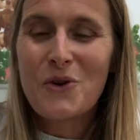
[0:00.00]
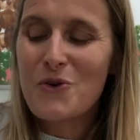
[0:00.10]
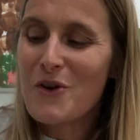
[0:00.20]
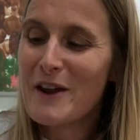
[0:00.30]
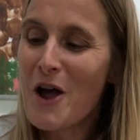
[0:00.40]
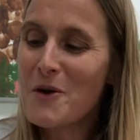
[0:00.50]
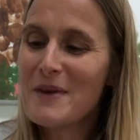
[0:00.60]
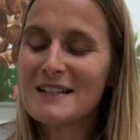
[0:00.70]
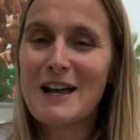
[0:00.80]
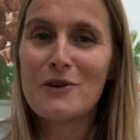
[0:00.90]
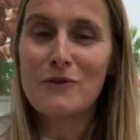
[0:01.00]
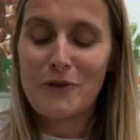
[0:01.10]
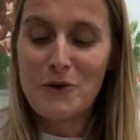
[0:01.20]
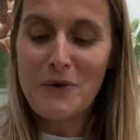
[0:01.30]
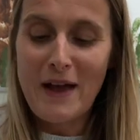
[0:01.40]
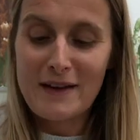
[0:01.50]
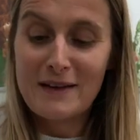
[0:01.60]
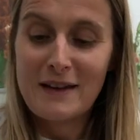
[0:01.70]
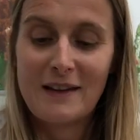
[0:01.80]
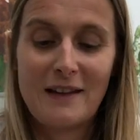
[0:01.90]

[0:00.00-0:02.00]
Alright, I hope that's helpful, and